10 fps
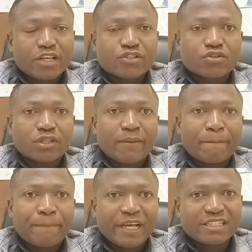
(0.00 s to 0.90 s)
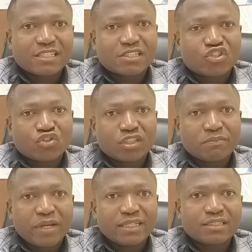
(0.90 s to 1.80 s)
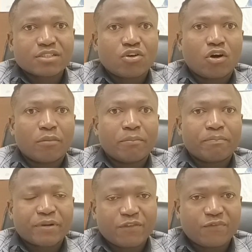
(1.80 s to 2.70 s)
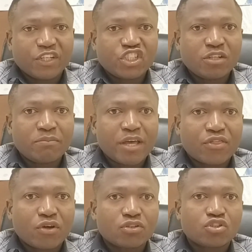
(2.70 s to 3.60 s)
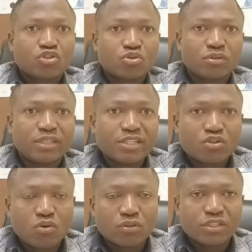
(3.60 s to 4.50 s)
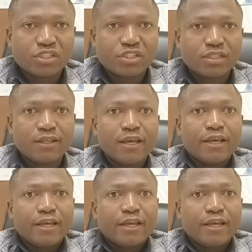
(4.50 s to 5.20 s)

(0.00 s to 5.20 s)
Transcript: So the best treatment or prevention method to this condition